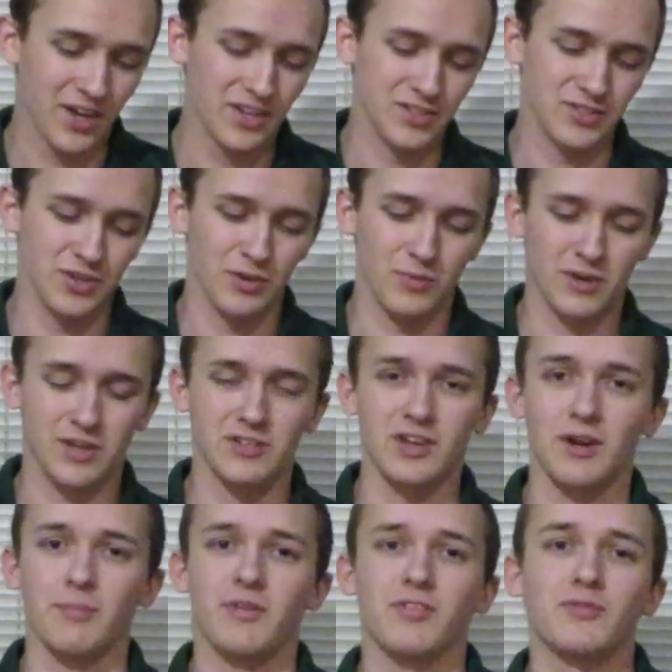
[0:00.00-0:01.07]
So we're going to
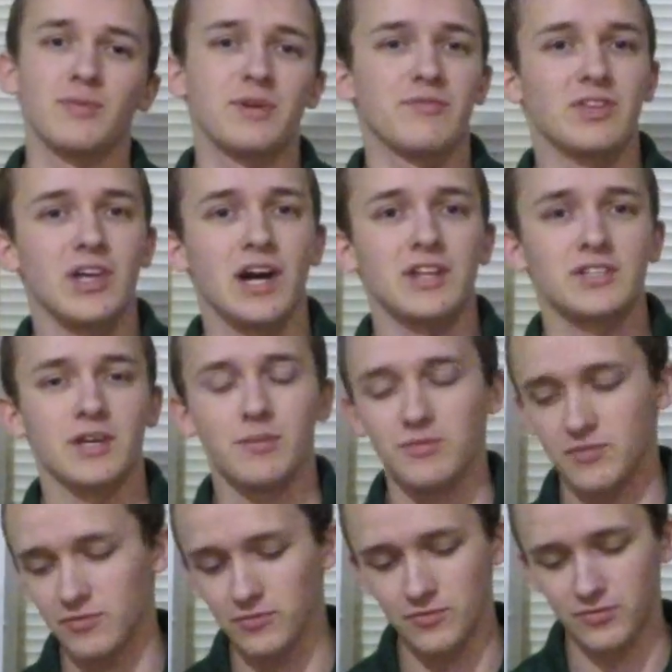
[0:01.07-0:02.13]
talk about 3 different line
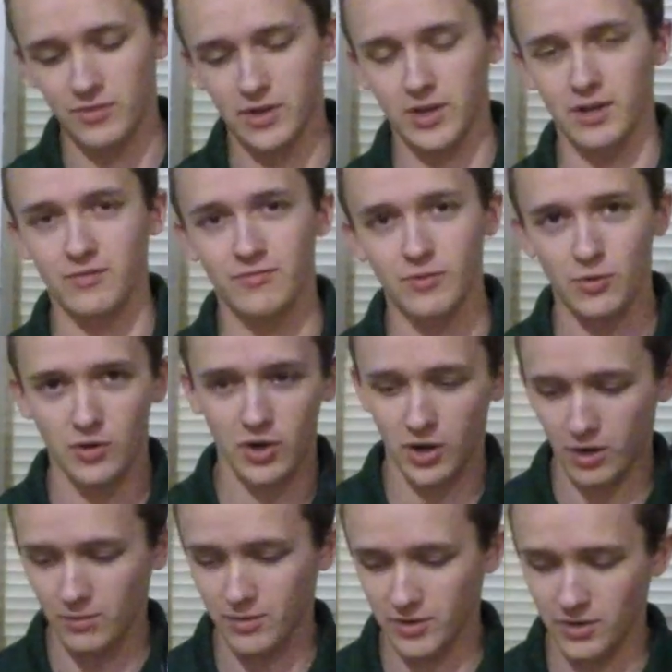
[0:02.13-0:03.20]
types:
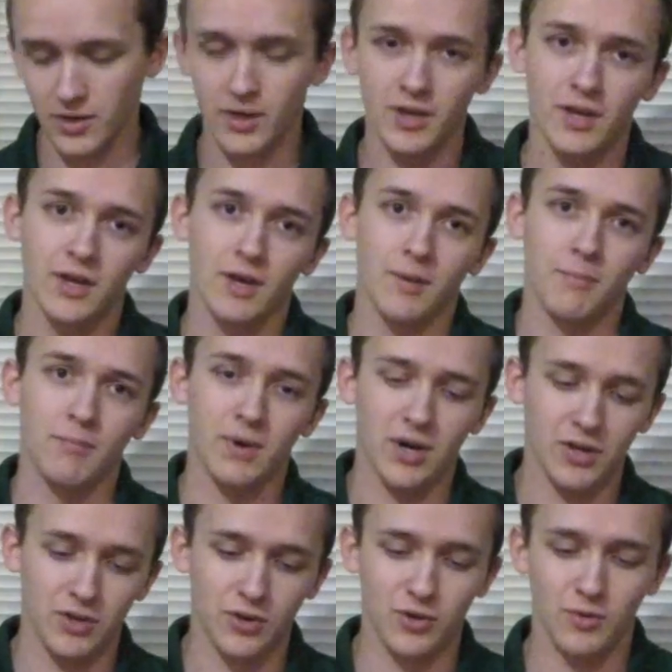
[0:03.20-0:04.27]
fluorocarbon,
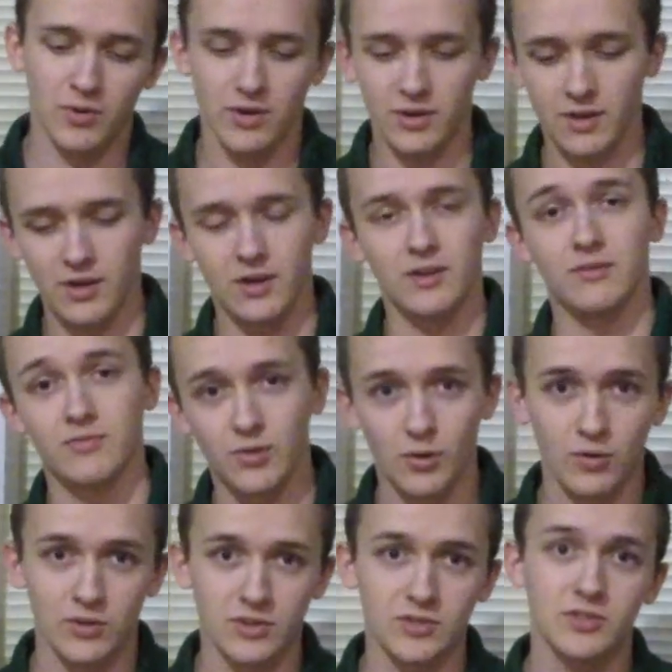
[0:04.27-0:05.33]
mono, and of
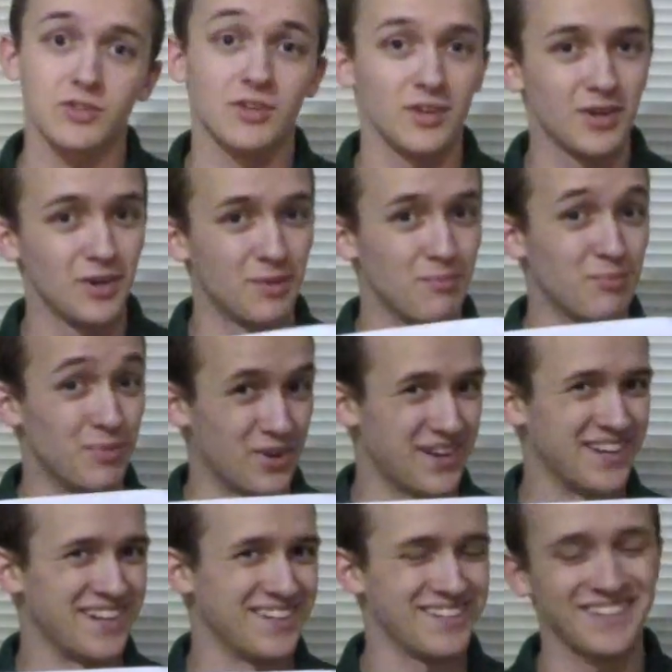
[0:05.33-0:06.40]
course,
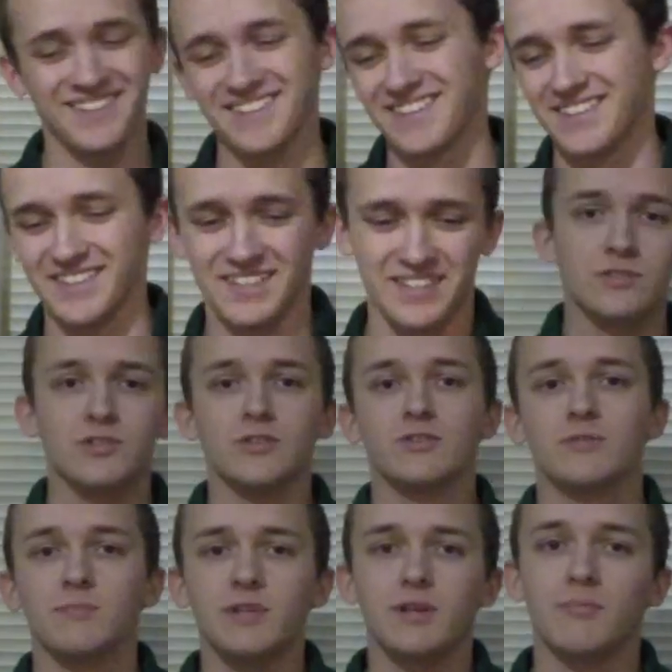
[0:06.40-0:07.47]
braid. So
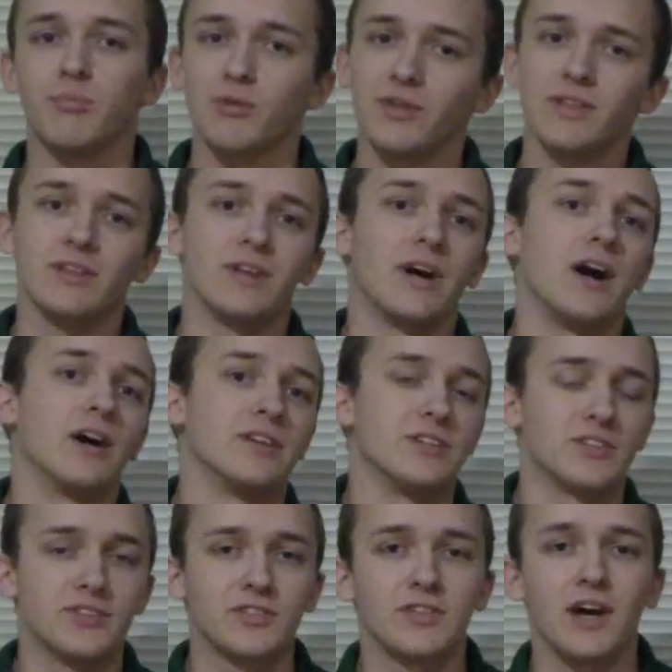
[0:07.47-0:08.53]
to be completely
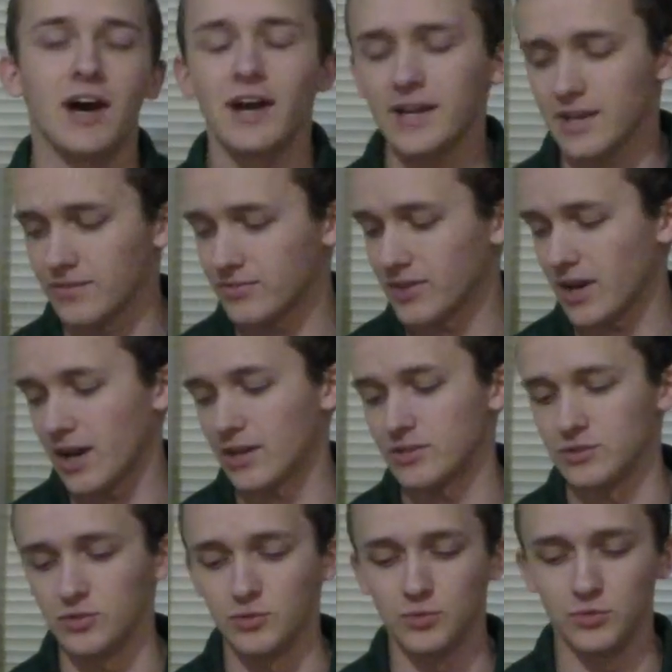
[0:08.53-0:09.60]
honest, I have
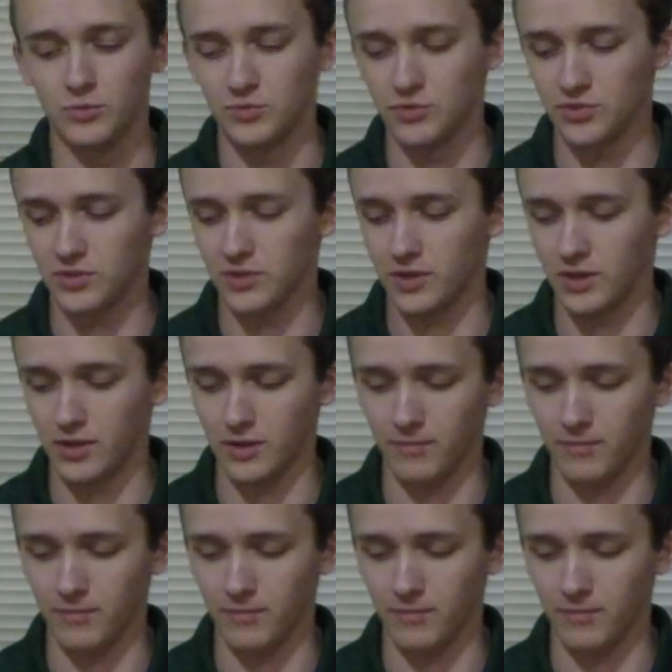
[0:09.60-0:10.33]
not used